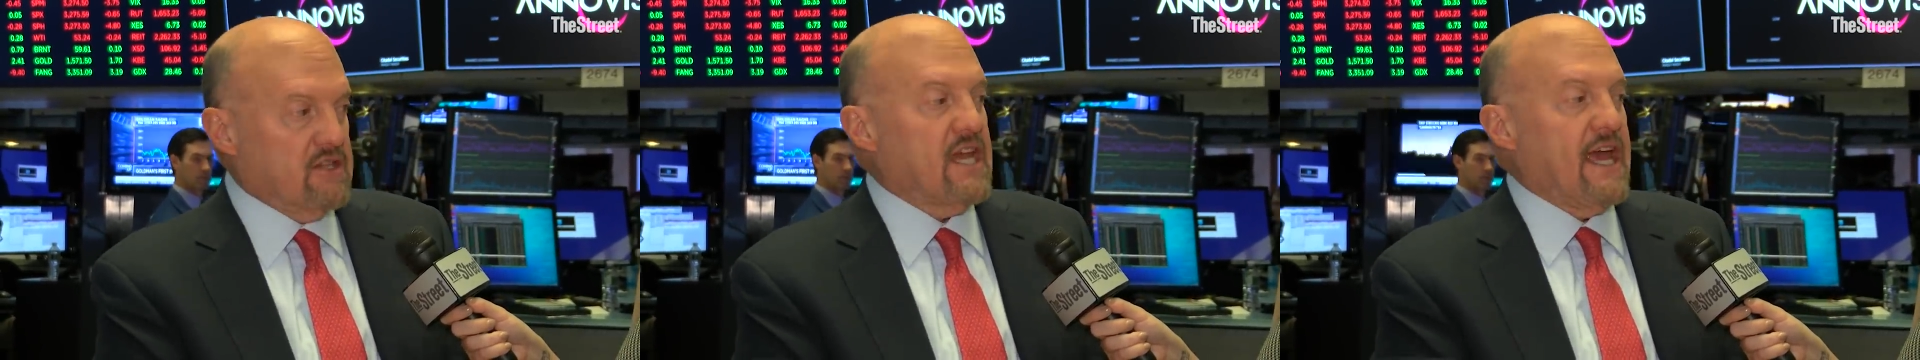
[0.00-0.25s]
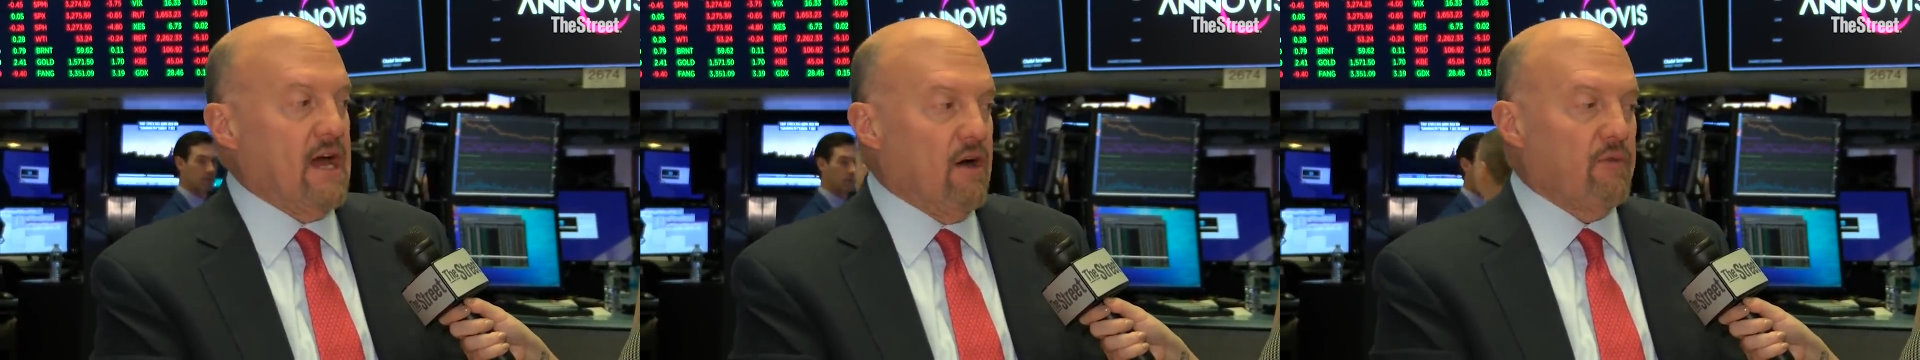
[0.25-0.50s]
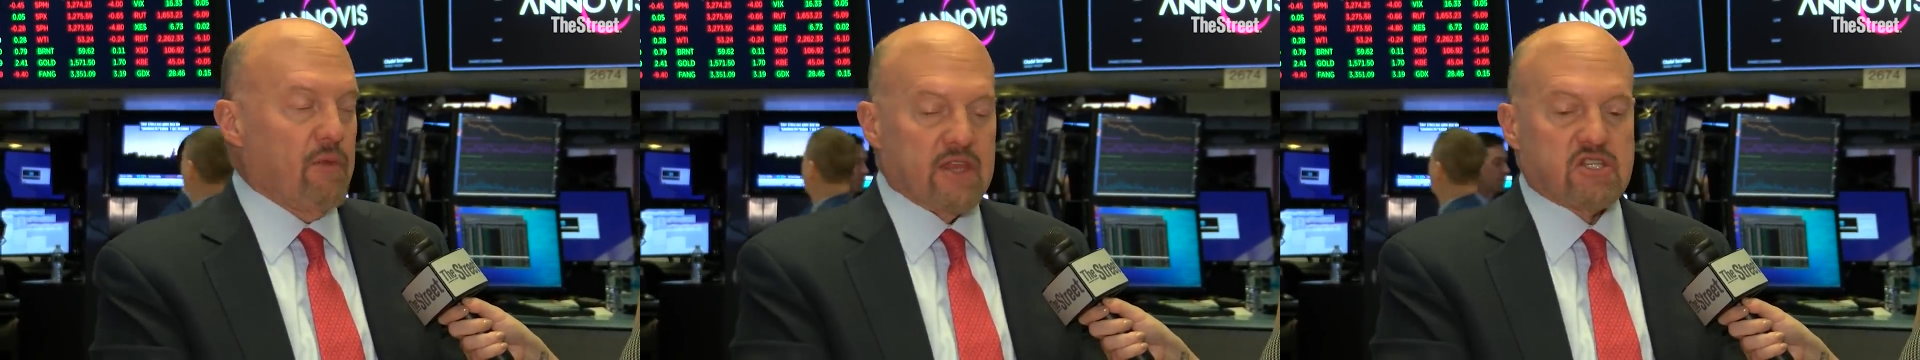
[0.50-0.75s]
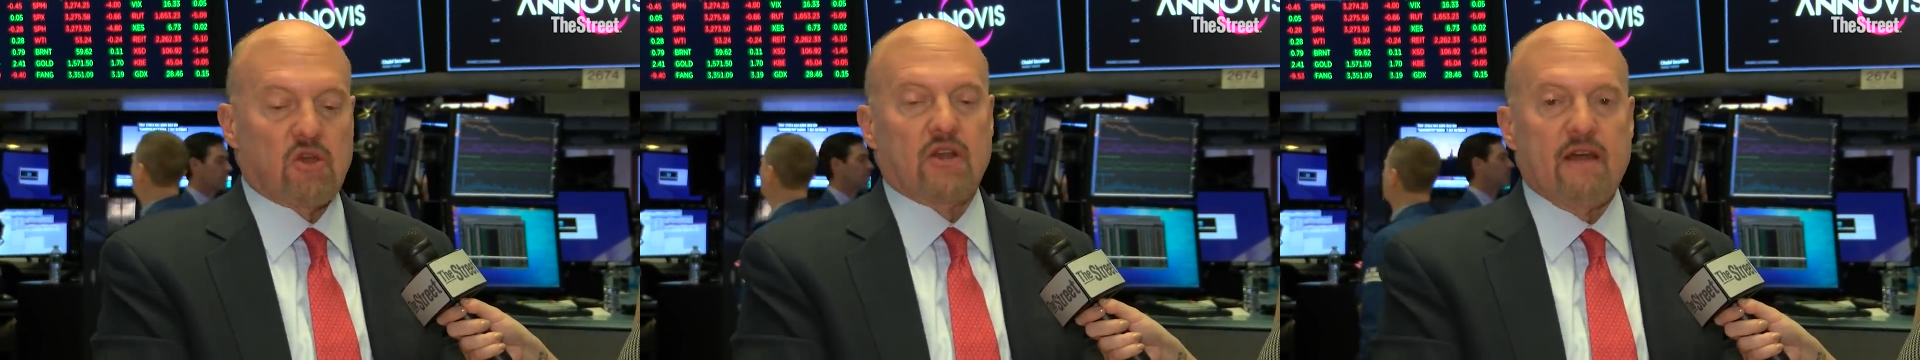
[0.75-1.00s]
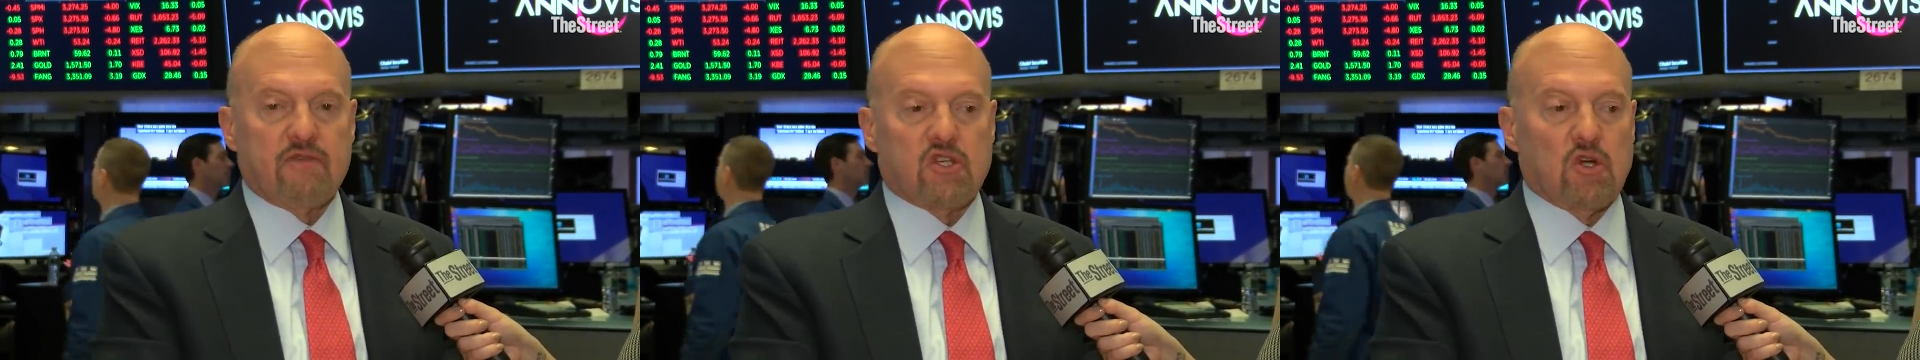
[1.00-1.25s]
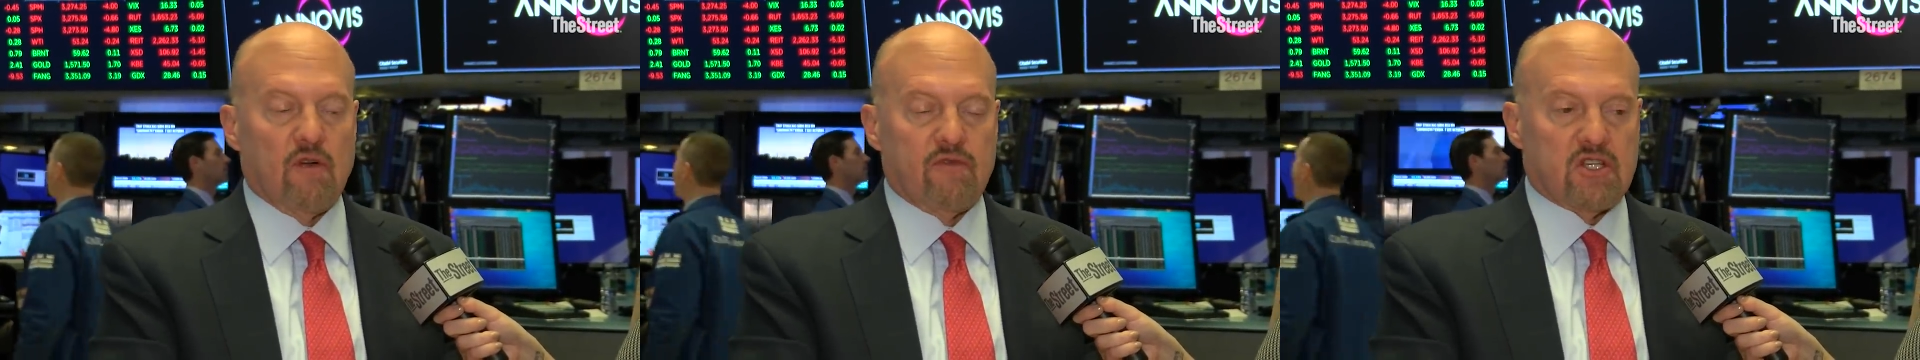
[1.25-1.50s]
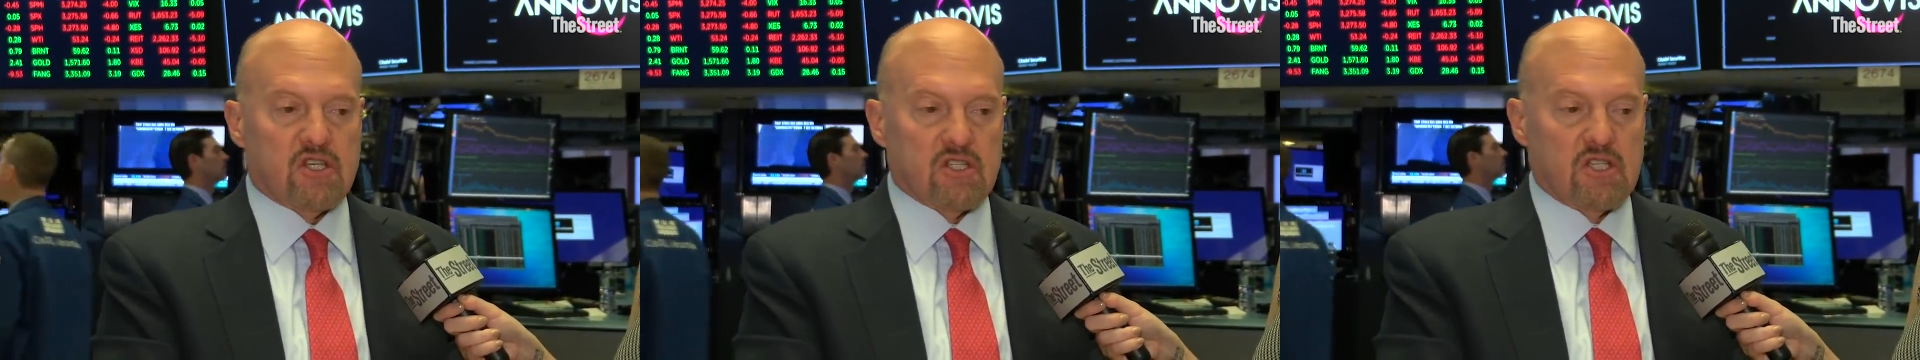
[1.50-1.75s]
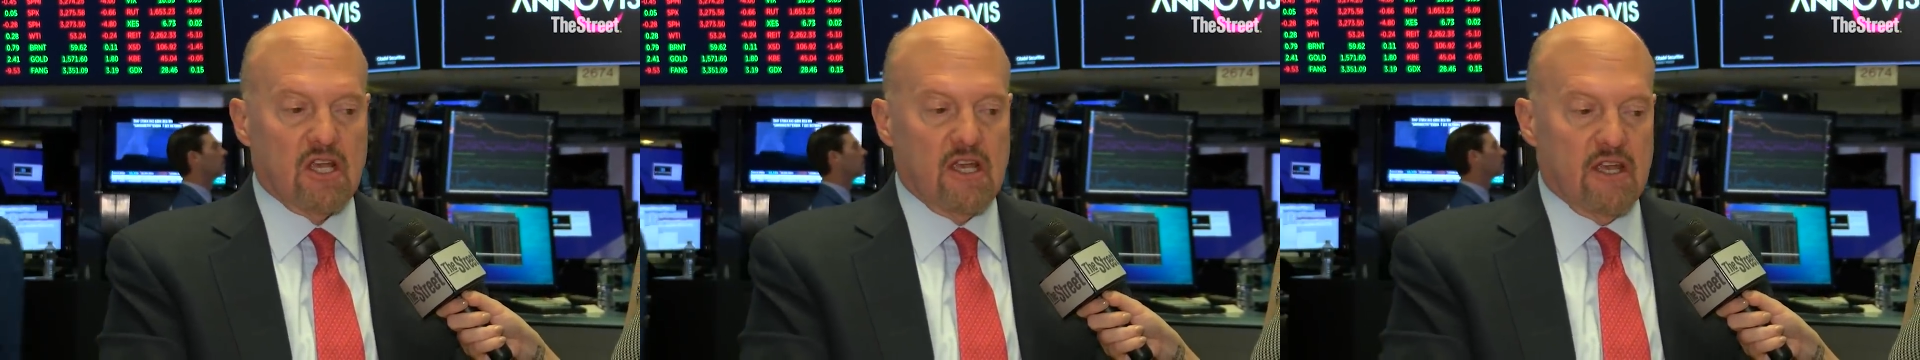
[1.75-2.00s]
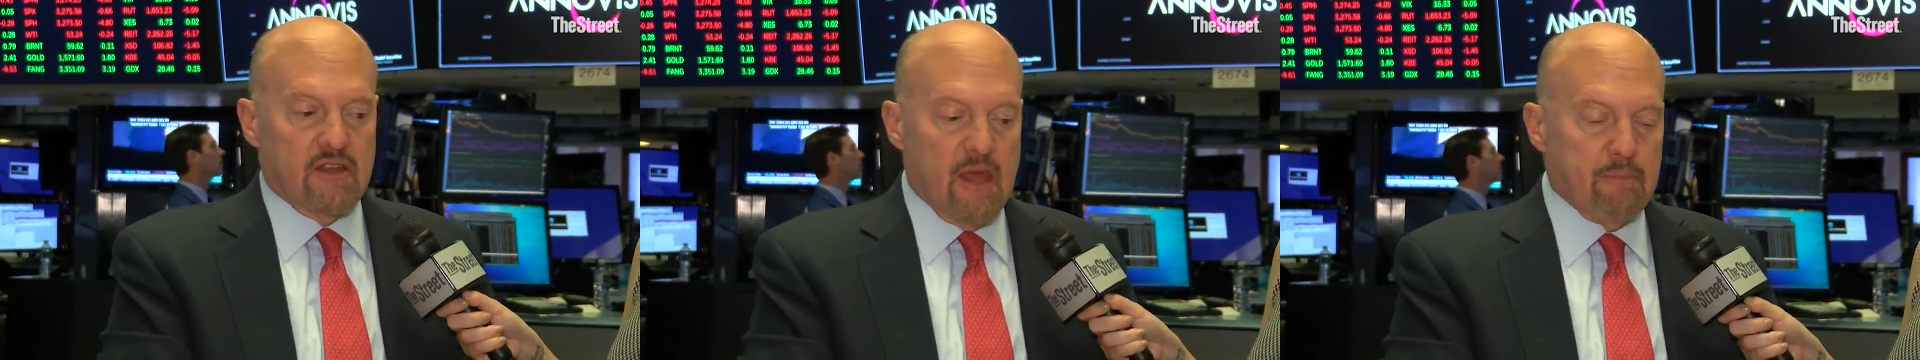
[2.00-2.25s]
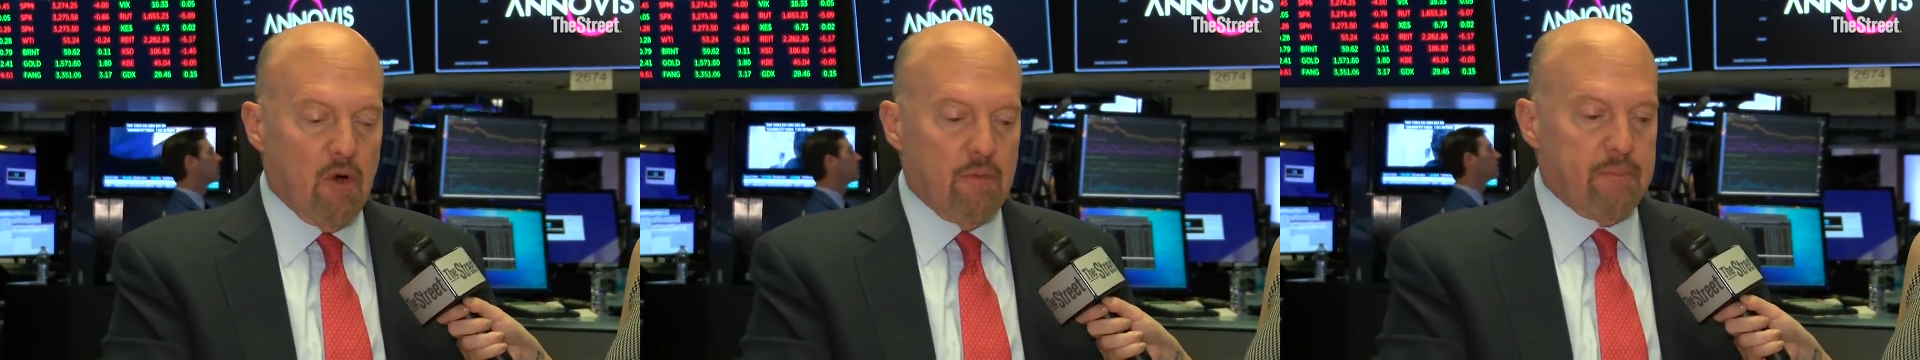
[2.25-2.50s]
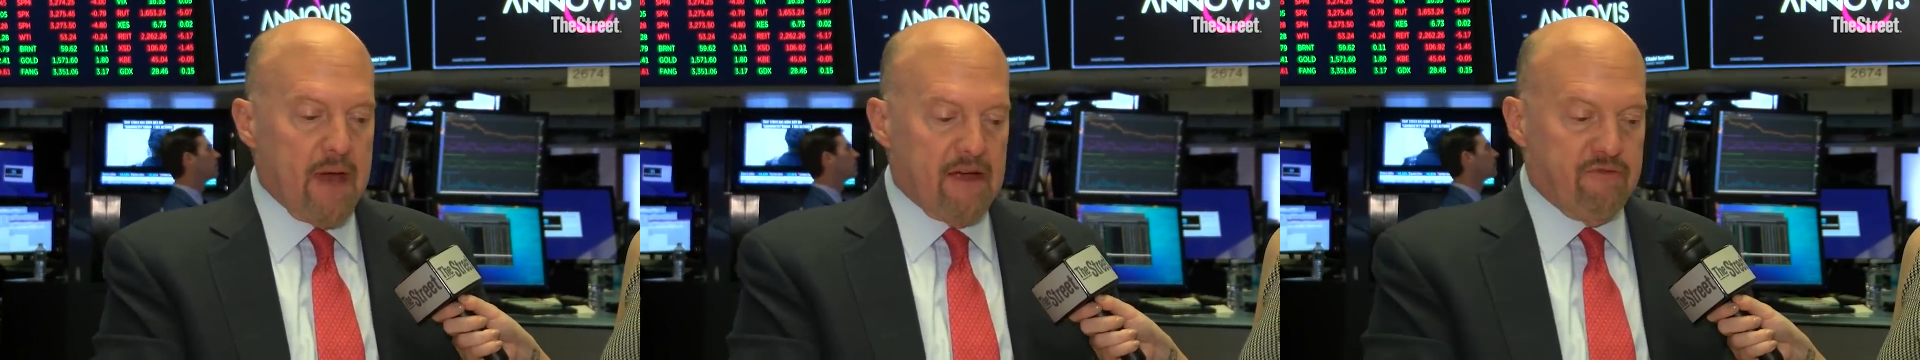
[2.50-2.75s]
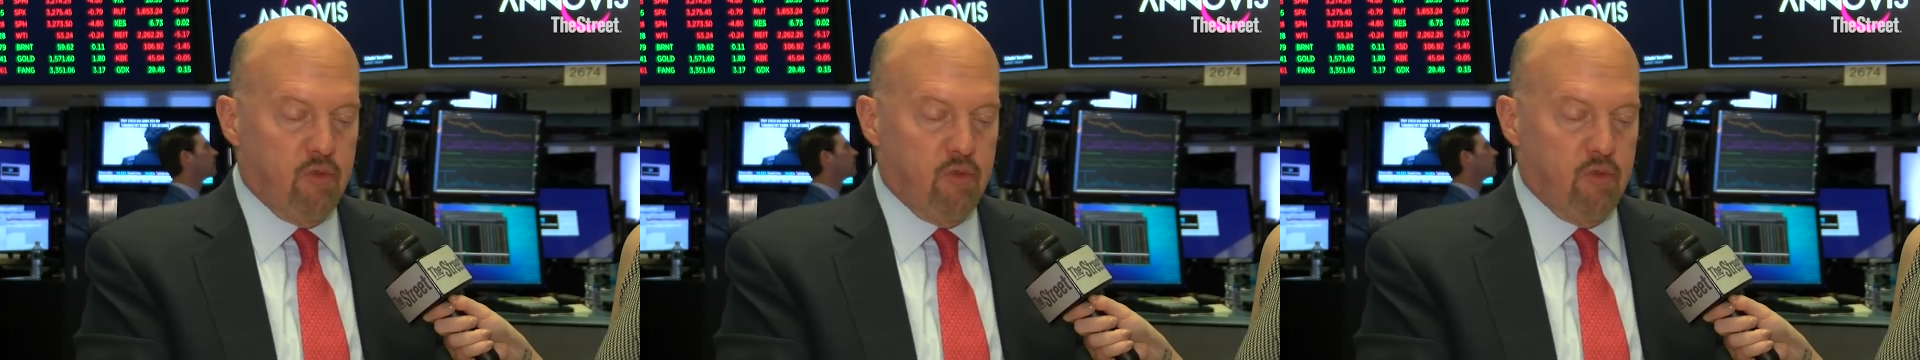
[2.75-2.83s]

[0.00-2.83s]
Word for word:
Speaker 1: tail that's going to have services. They bought back